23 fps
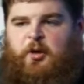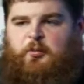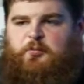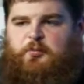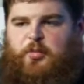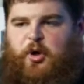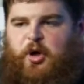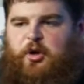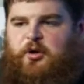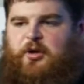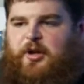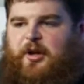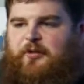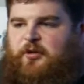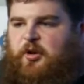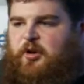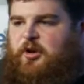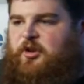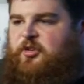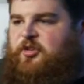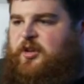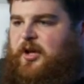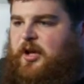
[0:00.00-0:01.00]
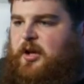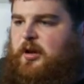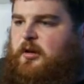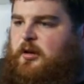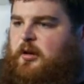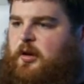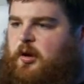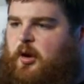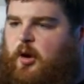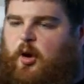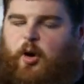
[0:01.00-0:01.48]
But if you
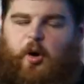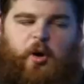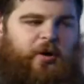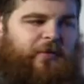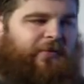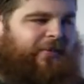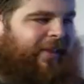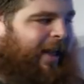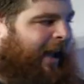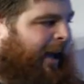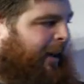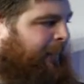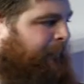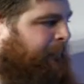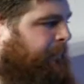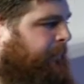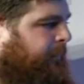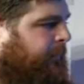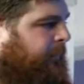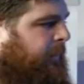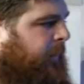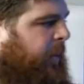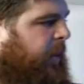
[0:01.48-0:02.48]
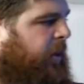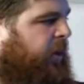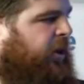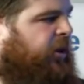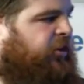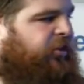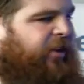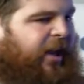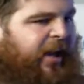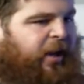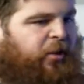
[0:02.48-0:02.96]
distill all of that
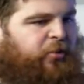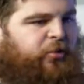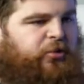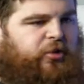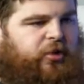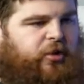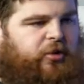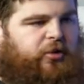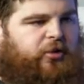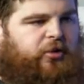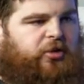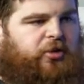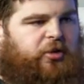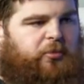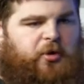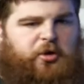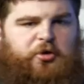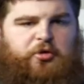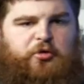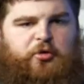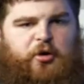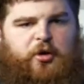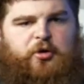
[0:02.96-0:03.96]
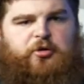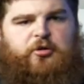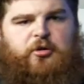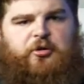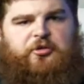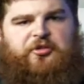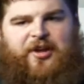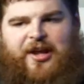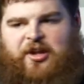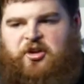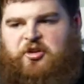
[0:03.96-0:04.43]
down to the most crucial
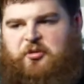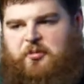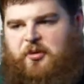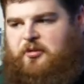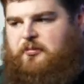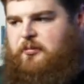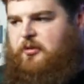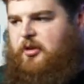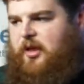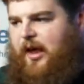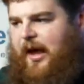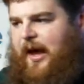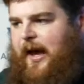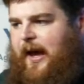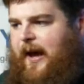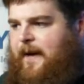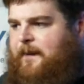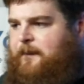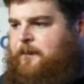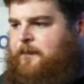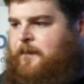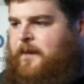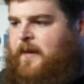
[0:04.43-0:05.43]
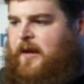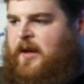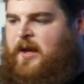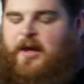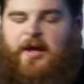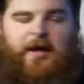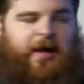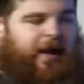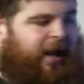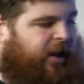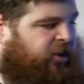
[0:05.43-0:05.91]
sentiment there,
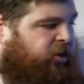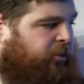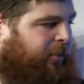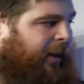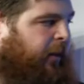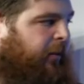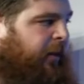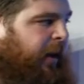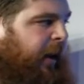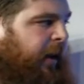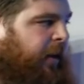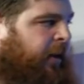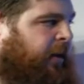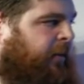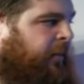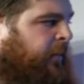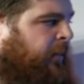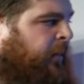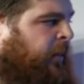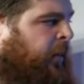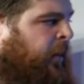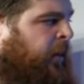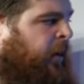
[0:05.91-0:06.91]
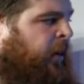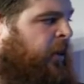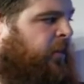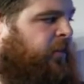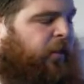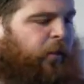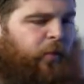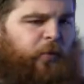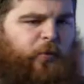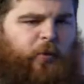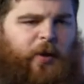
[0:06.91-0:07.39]
it's about getting
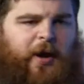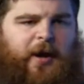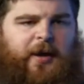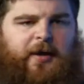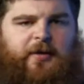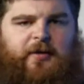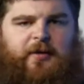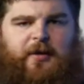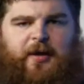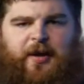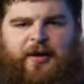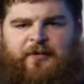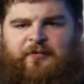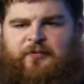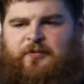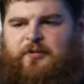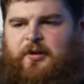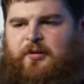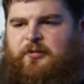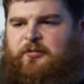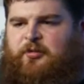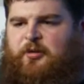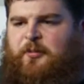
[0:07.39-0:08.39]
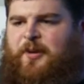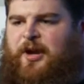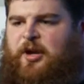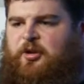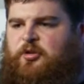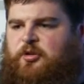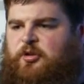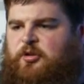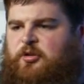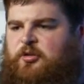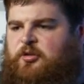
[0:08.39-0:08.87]
the right
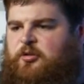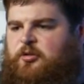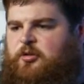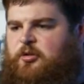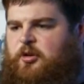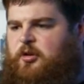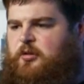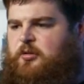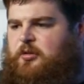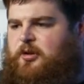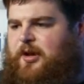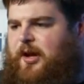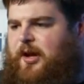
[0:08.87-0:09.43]
information to the